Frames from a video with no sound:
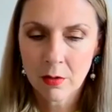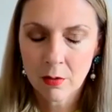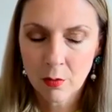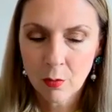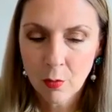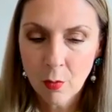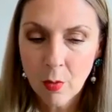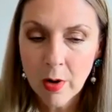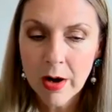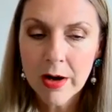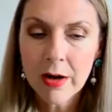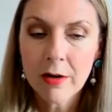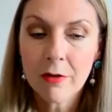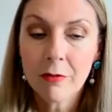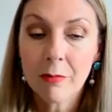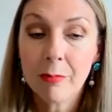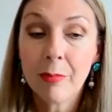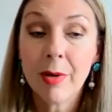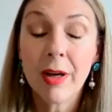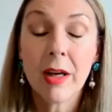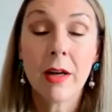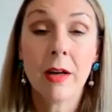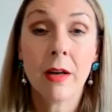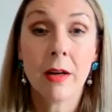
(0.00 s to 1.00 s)
way of
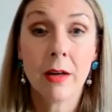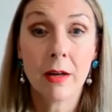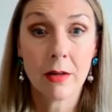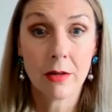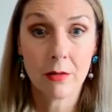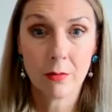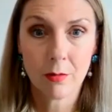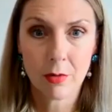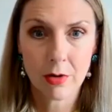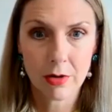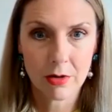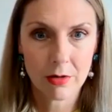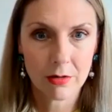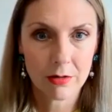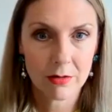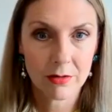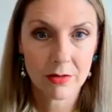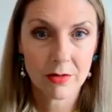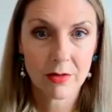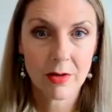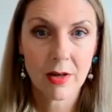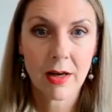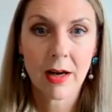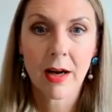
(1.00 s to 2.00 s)
being in the world
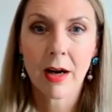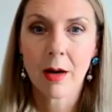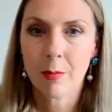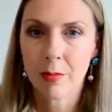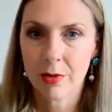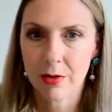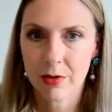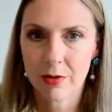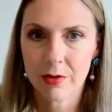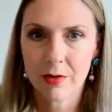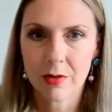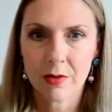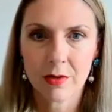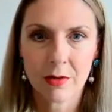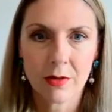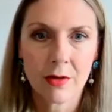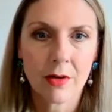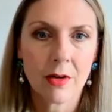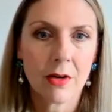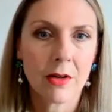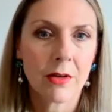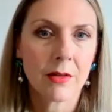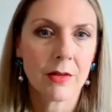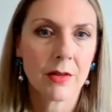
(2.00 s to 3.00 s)
that happens as an
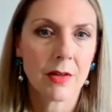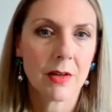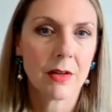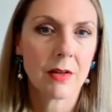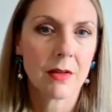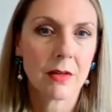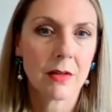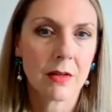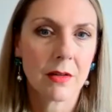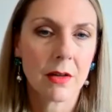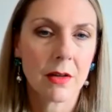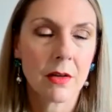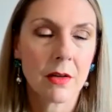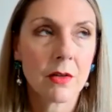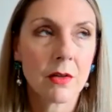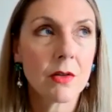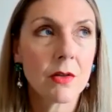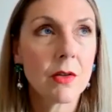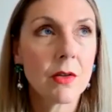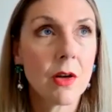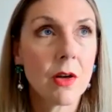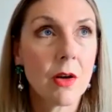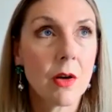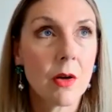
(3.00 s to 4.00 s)
artist. And
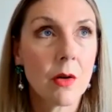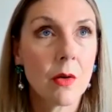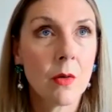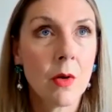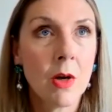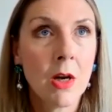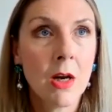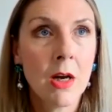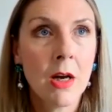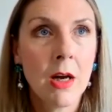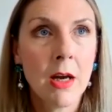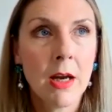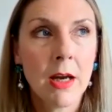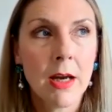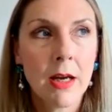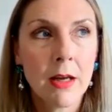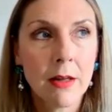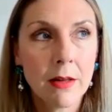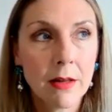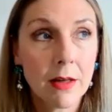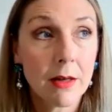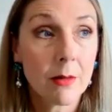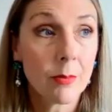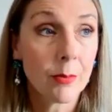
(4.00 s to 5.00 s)
so
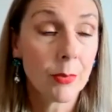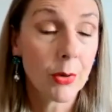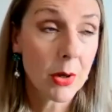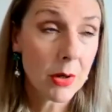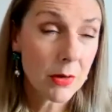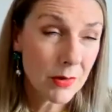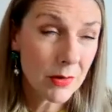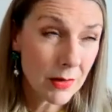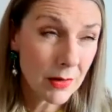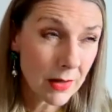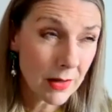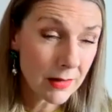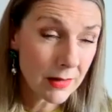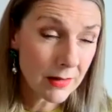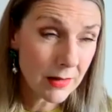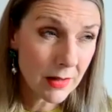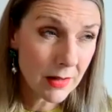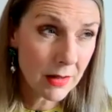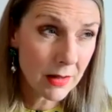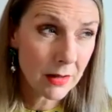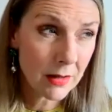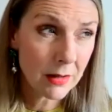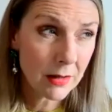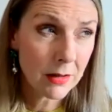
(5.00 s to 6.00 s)
in that
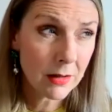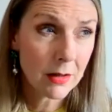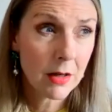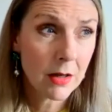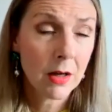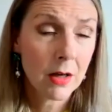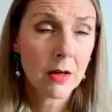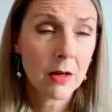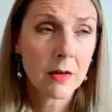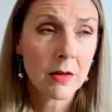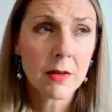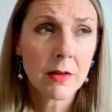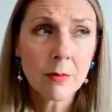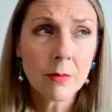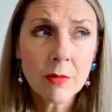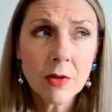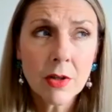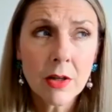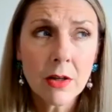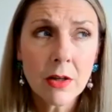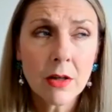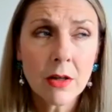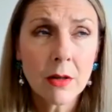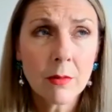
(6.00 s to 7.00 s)
processing,
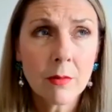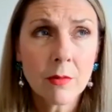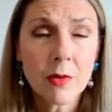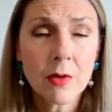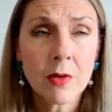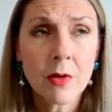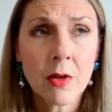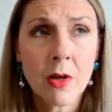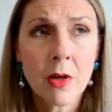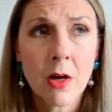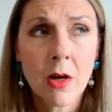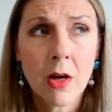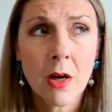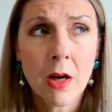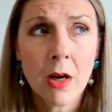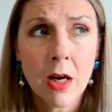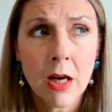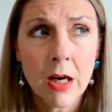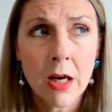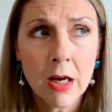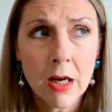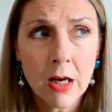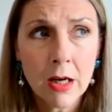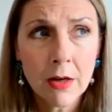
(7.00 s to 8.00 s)
sometimes
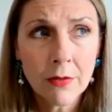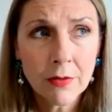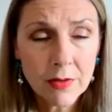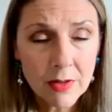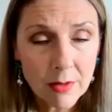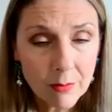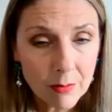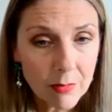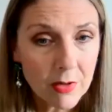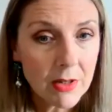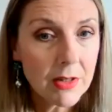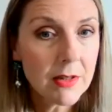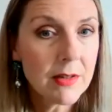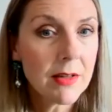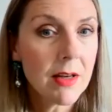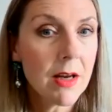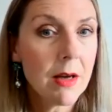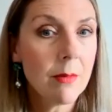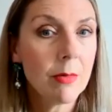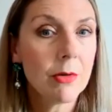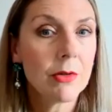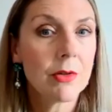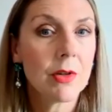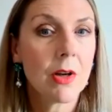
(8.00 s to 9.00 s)
if somebody is
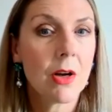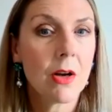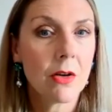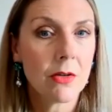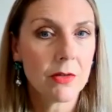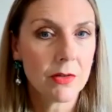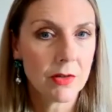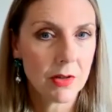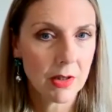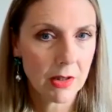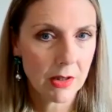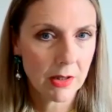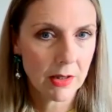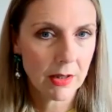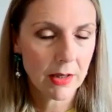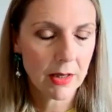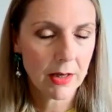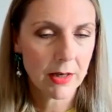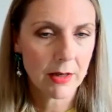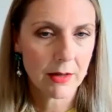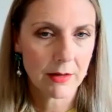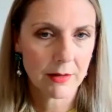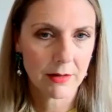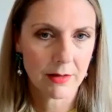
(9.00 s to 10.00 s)
able to
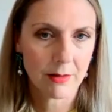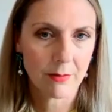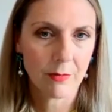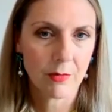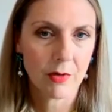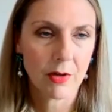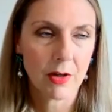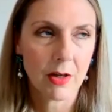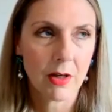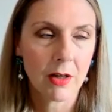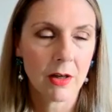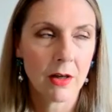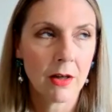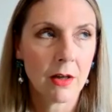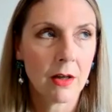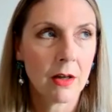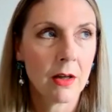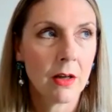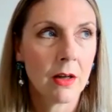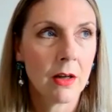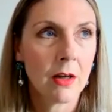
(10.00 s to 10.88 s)
articulate something